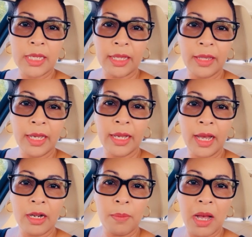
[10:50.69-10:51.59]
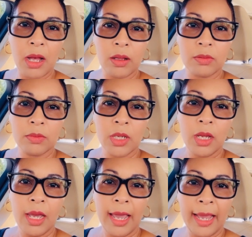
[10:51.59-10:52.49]
I think I got about
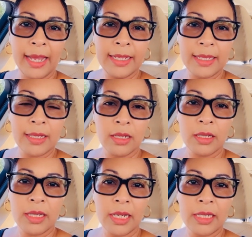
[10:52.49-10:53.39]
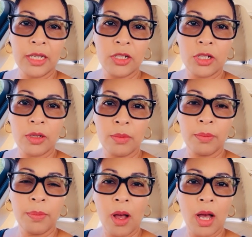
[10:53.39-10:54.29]
8 6-inch
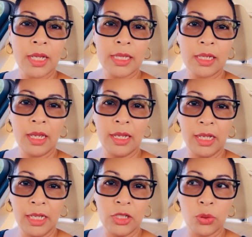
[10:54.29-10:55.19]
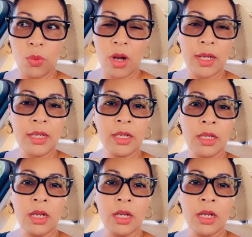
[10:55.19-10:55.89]
pots in each one.